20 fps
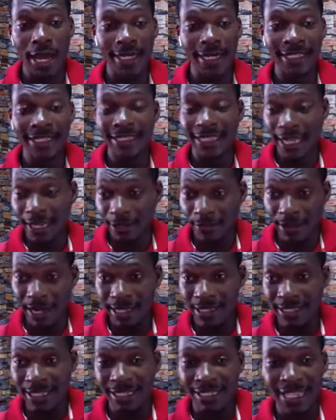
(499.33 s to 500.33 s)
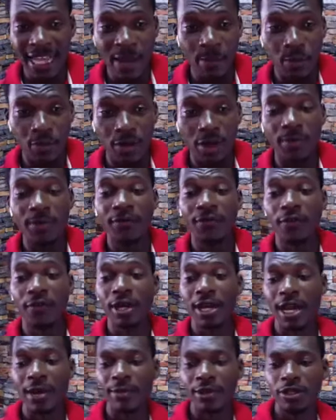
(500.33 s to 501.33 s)
I didn't check my setup well
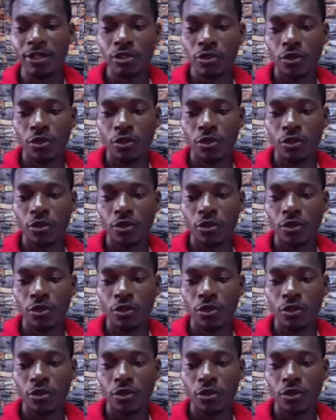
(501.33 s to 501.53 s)
before coming.